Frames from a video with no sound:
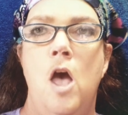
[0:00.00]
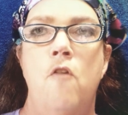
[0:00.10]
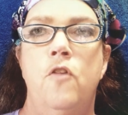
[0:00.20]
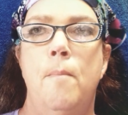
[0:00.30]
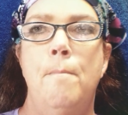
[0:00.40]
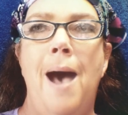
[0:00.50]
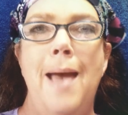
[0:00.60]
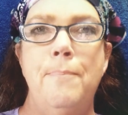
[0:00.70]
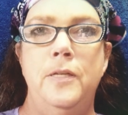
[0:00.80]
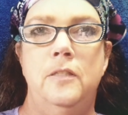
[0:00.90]
from
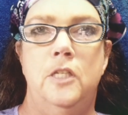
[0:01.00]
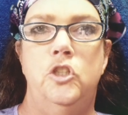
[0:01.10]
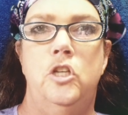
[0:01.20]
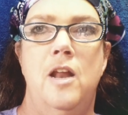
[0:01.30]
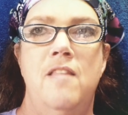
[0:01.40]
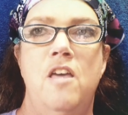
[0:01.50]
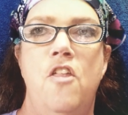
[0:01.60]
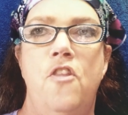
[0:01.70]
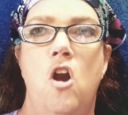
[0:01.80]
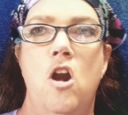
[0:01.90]
my position in the
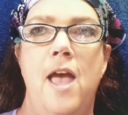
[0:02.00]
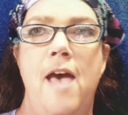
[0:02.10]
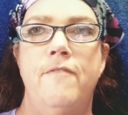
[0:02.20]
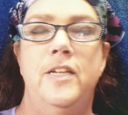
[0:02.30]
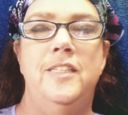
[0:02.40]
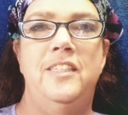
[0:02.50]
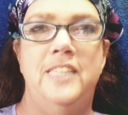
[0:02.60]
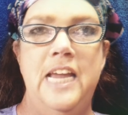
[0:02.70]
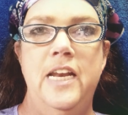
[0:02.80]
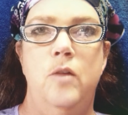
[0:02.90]
third heaven,
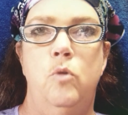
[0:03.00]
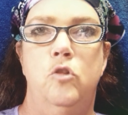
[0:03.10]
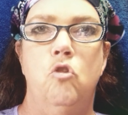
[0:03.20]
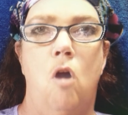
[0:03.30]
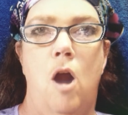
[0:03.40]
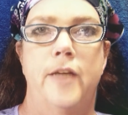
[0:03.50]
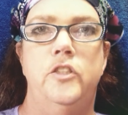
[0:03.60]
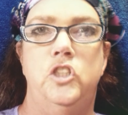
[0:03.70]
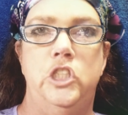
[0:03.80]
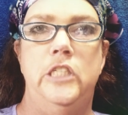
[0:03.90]
seated with
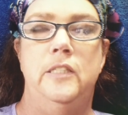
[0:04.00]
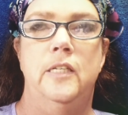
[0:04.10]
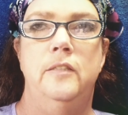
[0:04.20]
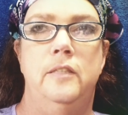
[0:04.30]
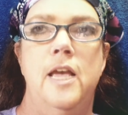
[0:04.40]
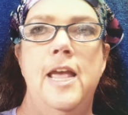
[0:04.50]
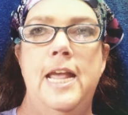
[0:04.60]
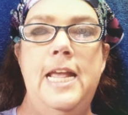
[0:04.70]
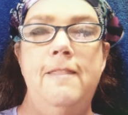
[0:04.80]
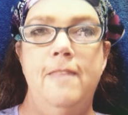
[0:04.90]
Christ Jesus
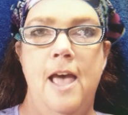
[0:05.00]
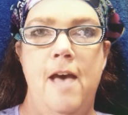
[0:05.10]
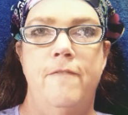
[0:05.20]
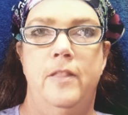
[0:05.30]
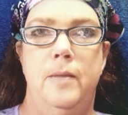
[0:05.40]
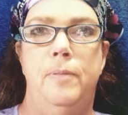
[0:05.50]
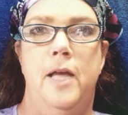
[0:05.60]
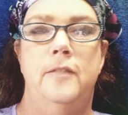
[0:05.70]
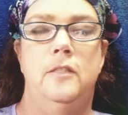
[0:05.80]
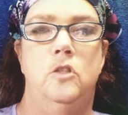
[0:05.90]
in the heavenly
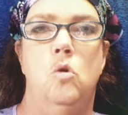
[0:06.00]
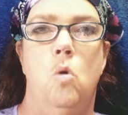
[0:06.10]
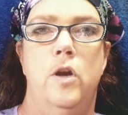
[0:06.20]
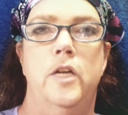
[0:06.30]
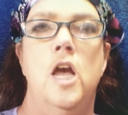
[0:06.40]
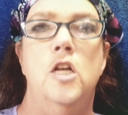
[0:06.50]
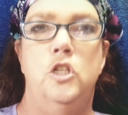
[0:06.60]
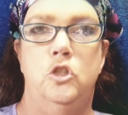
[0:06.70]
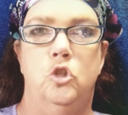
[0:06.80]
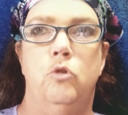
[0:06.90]
places according
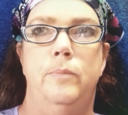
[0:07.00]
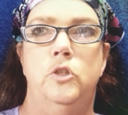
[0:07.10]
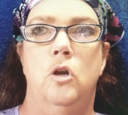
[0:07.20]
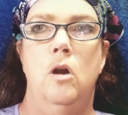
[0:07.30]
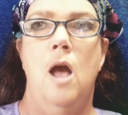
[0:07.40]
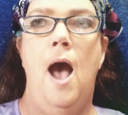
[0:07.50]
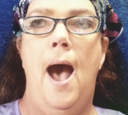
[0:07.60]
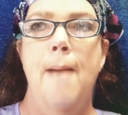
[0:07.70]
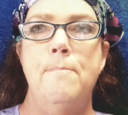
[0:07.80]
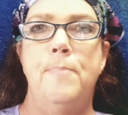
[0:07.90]
to Scripture,
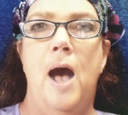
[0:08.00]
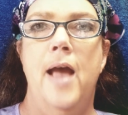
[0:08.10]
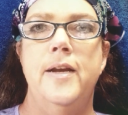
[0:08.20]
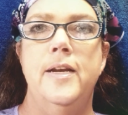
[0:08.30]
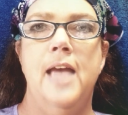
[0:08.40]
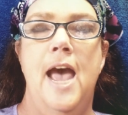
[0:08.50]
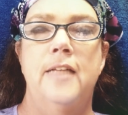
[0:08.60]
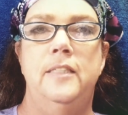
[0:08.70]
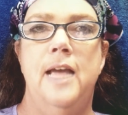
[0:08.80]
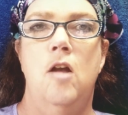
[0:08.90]
I bind and
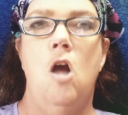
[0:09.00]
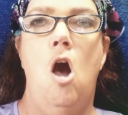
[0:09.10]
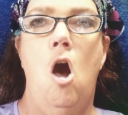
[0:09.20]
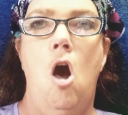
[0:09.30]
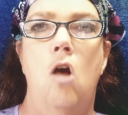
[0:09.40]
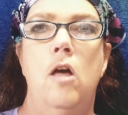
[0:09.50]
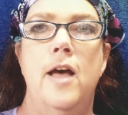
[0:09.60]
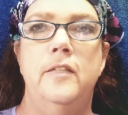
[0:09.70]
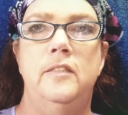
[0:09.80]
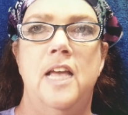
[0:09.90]
cast down all
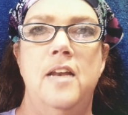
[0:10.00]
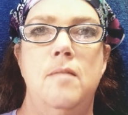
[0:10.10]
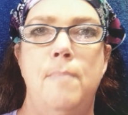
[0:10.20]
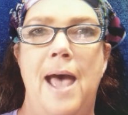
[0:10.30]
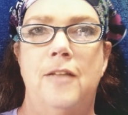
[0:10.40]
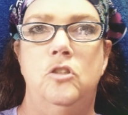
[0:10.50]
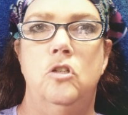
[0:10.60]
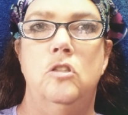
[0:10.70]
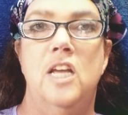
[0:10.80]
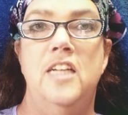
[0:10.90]
ascended
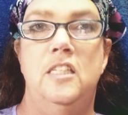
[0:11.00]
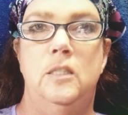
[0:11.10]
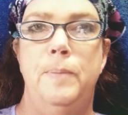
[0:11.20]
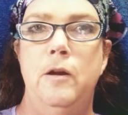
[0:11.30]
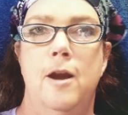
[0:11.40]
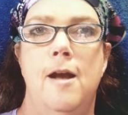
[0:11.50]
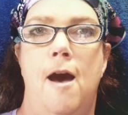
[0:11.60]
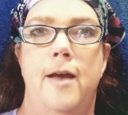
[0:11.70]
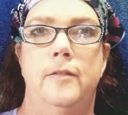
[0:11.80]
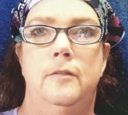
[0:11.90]
masters and spirit
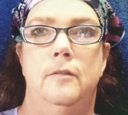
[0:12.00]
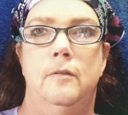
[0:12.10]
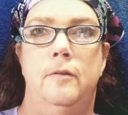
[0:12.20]
guides.